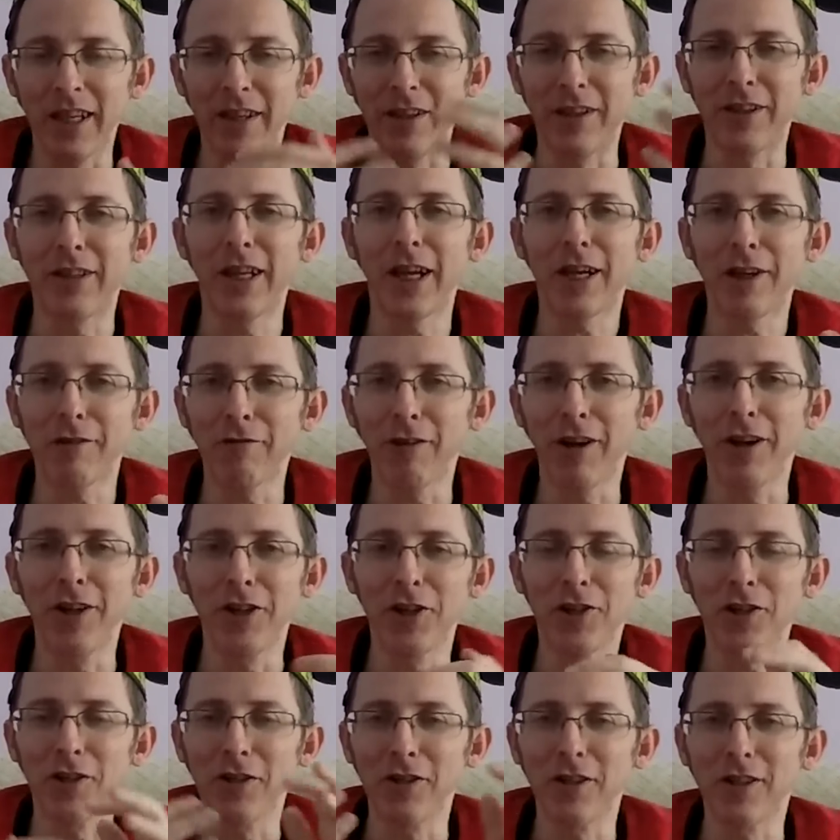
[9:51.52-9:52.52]

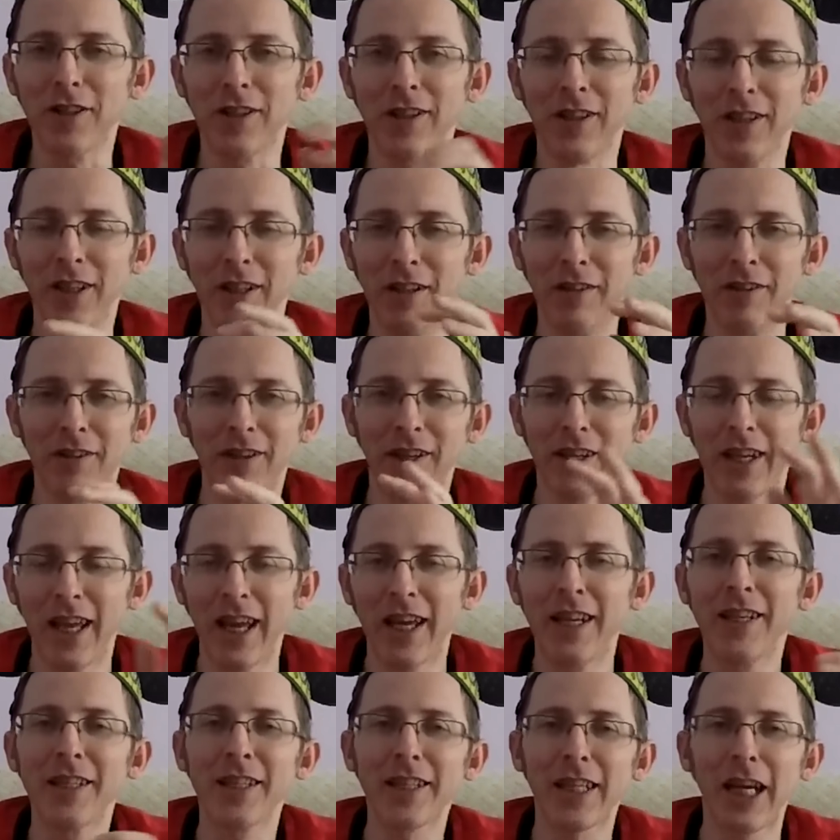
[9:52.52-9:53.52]
decorations, the
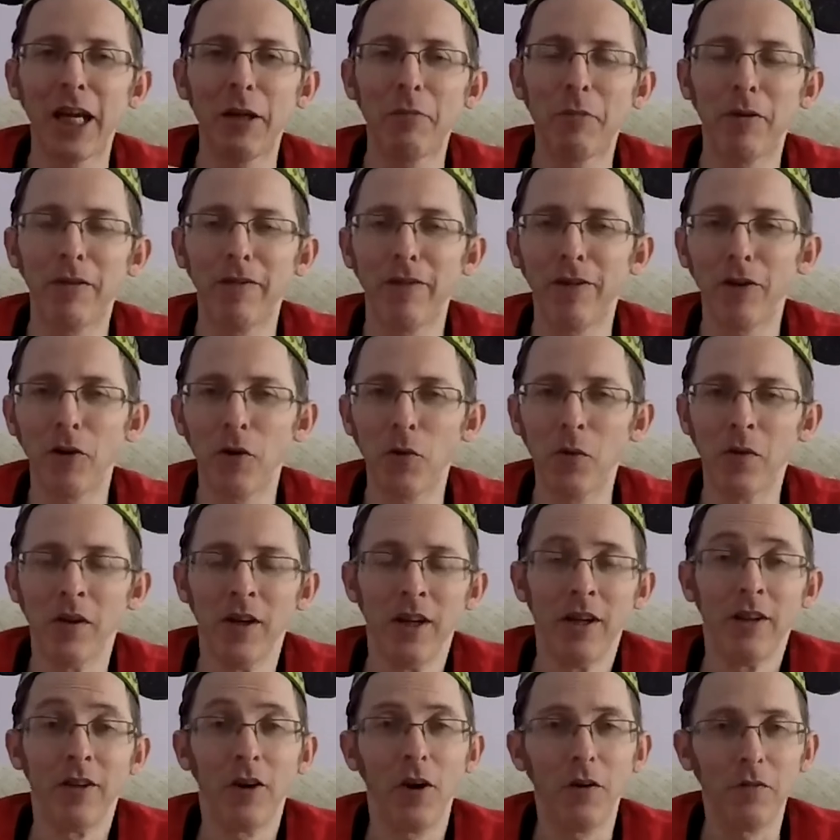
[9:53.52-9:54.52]
landscaping of it all.
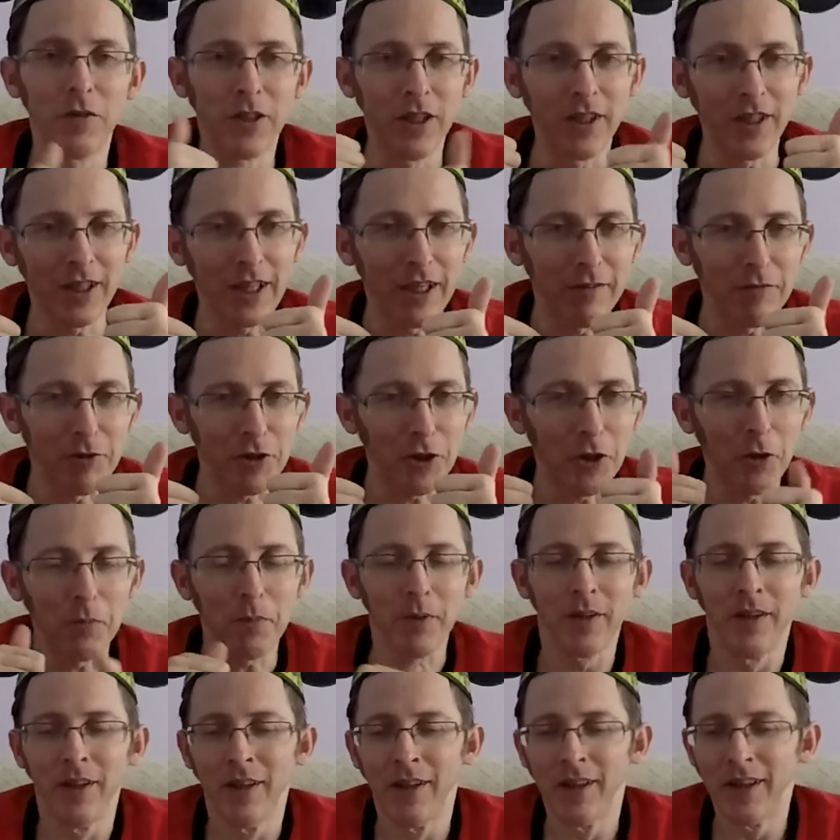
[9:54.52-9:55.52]
Obviously the gift shop.
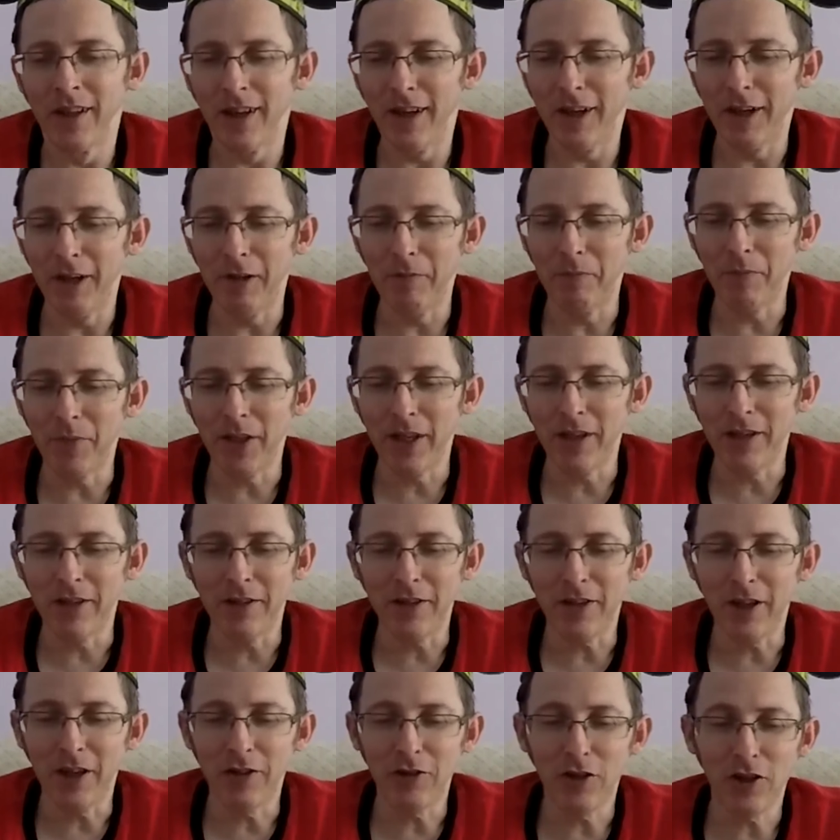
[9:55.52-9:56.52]

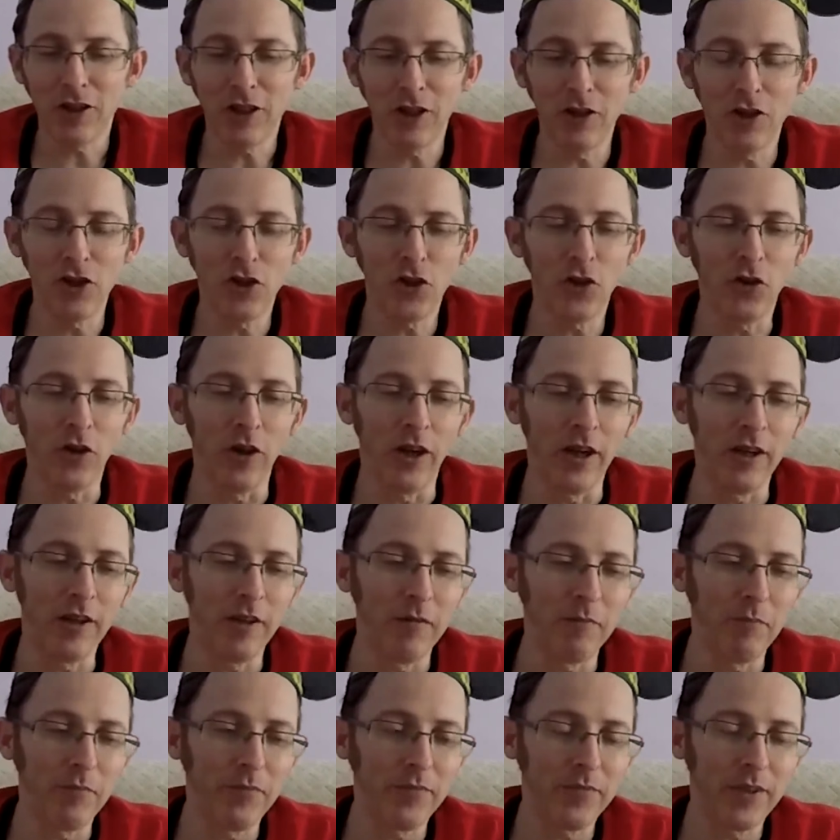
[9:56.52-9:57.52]
and just enjoy it,
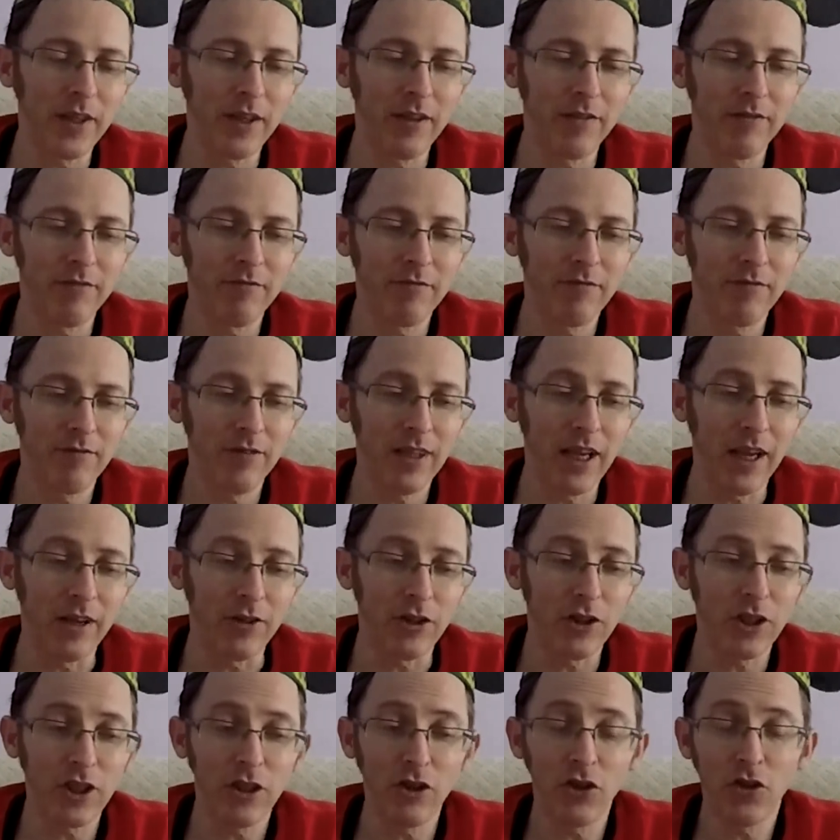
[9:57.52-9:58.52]
and yeah,
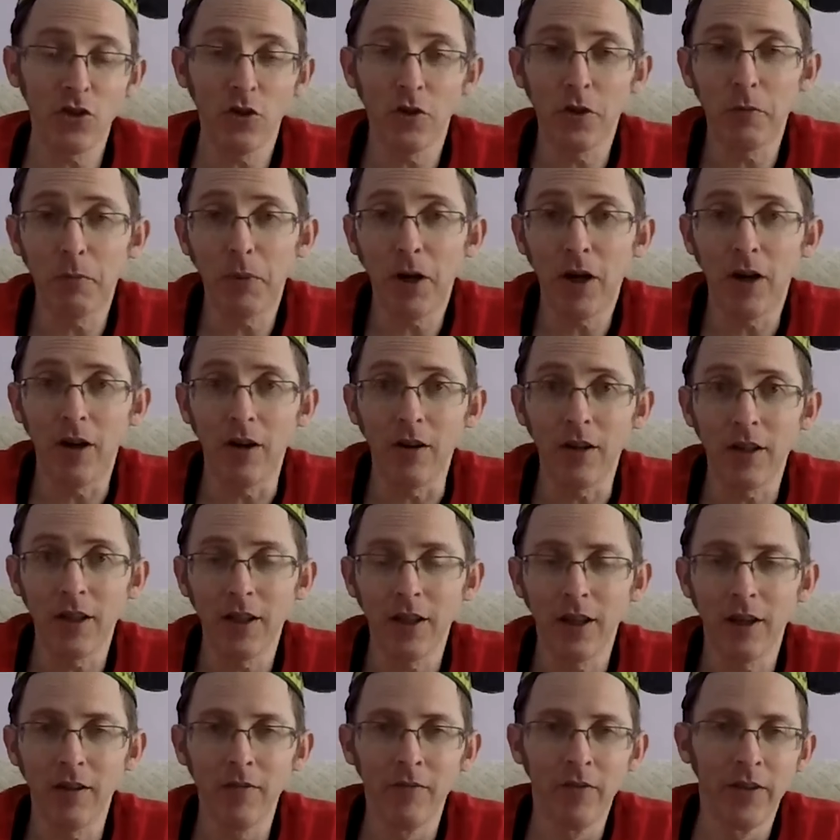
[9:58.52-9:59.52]
just enjoy the park, you
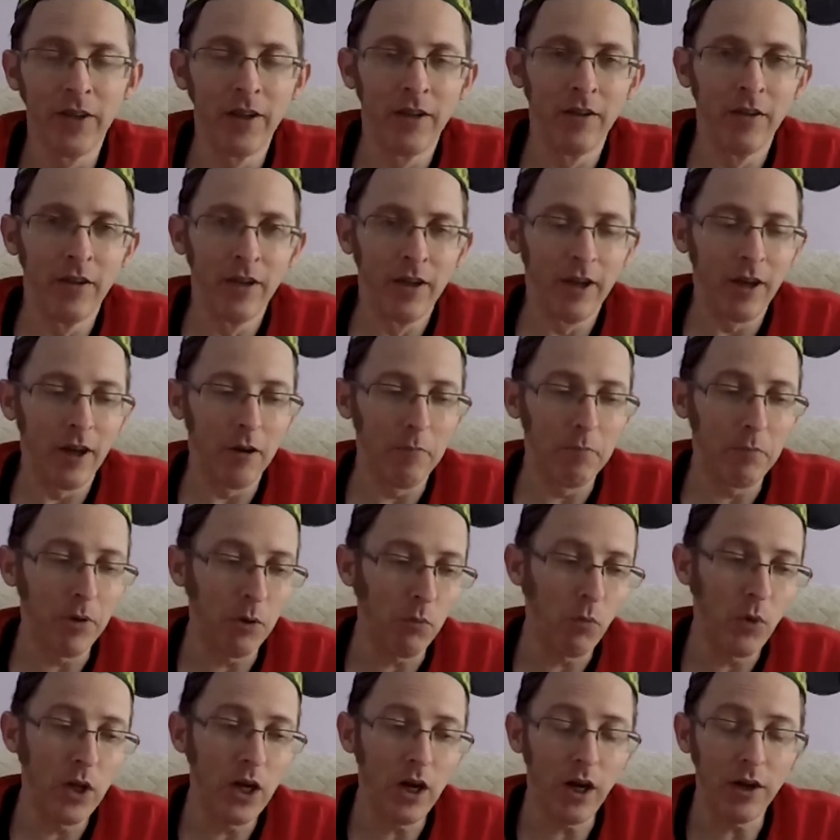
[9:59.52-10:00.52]
know. But
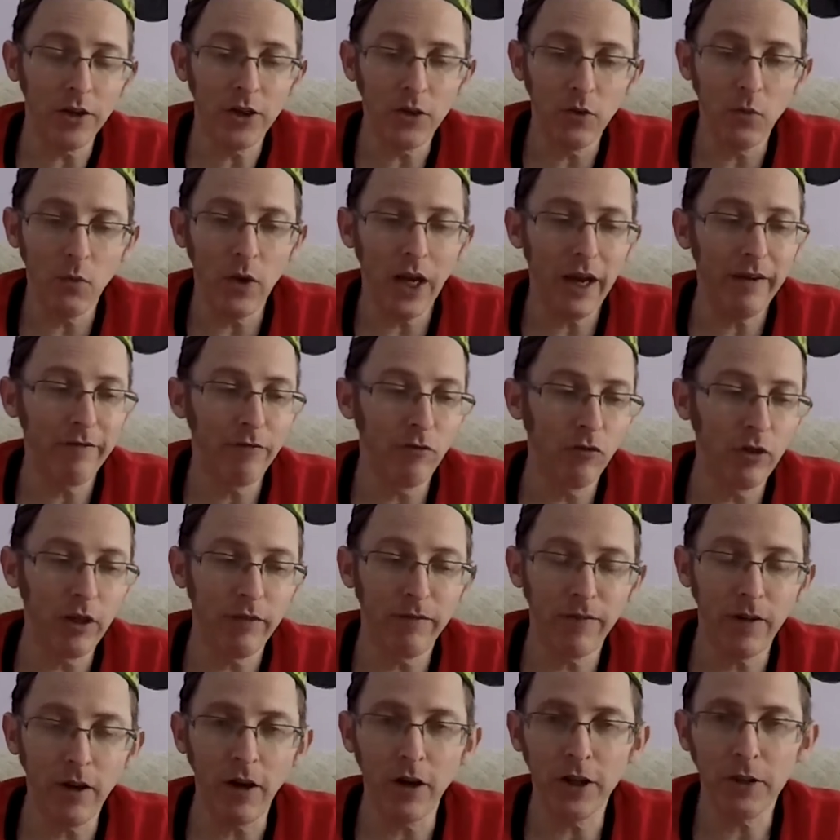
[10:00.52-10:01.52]
we have already
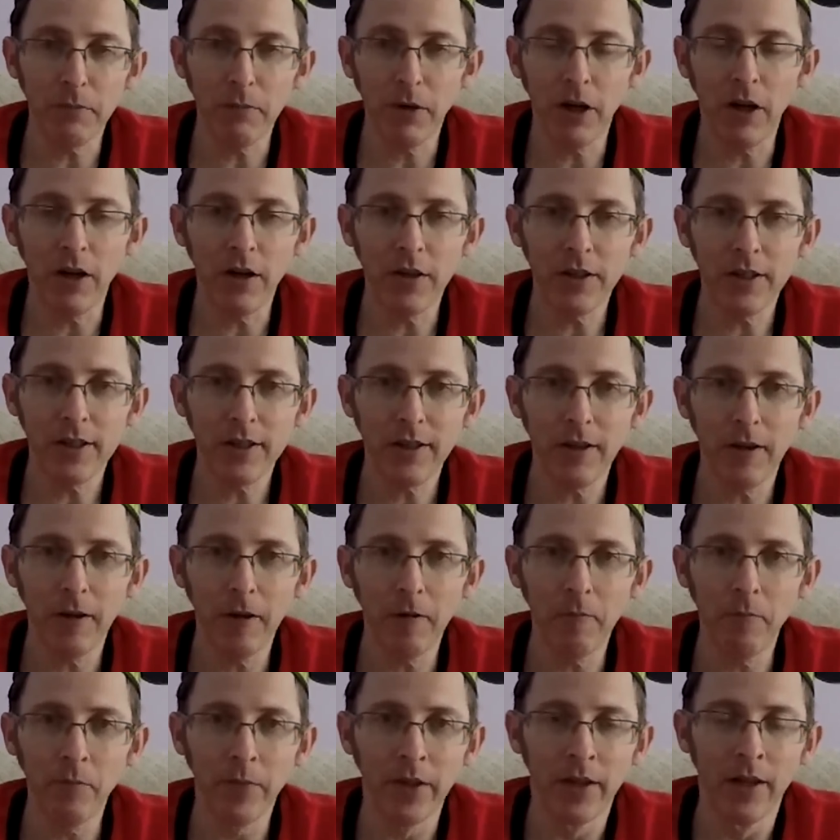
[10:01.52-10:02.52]
fast passed
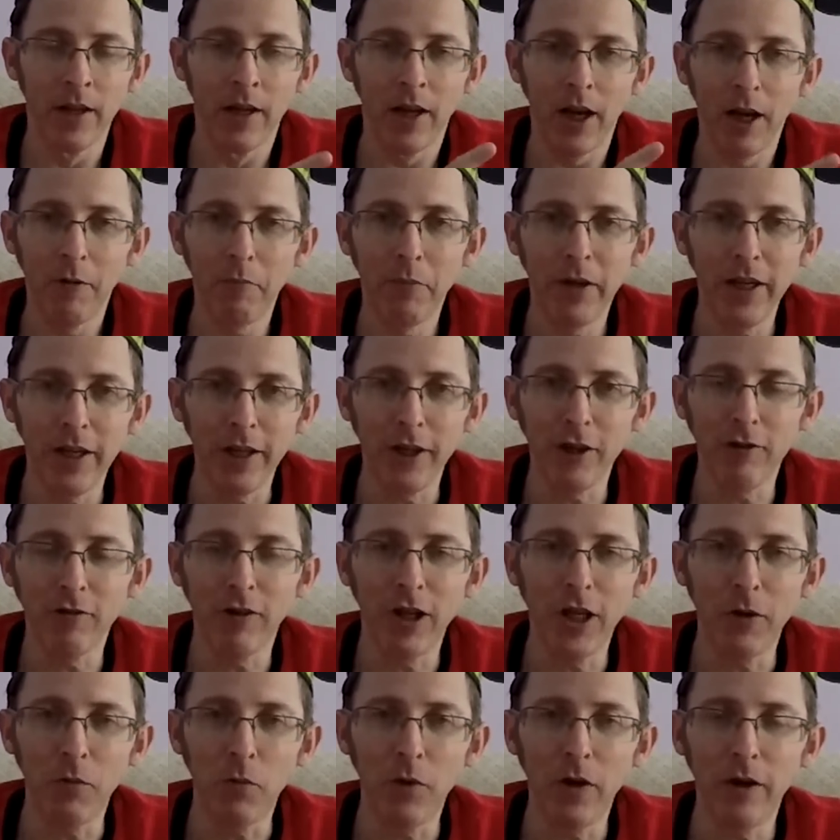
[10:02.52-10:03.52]
a meet and
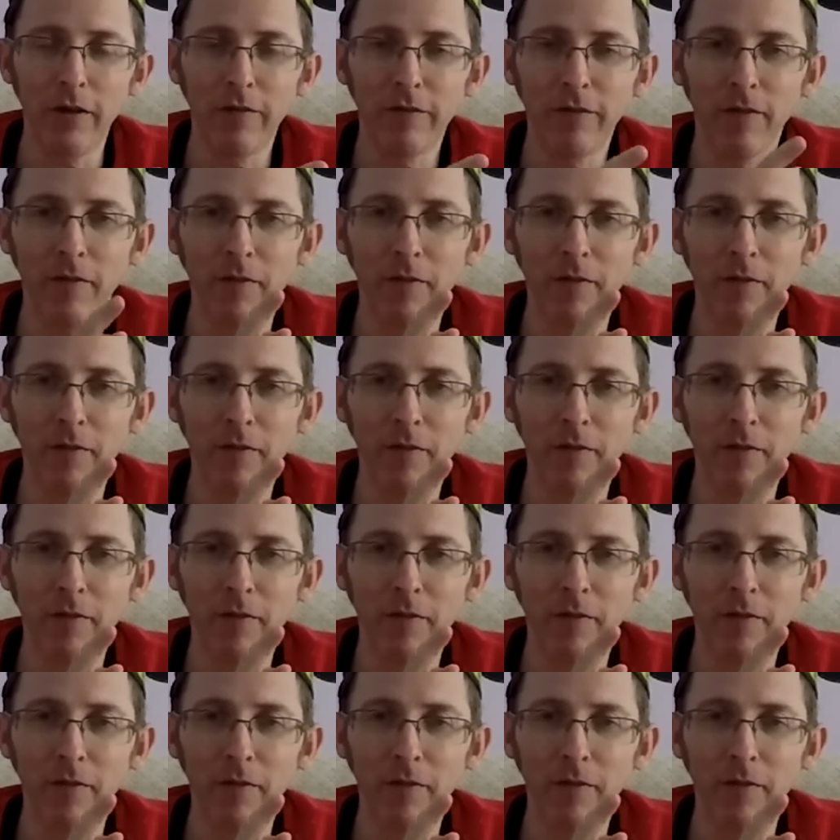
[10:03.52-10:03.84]
greet with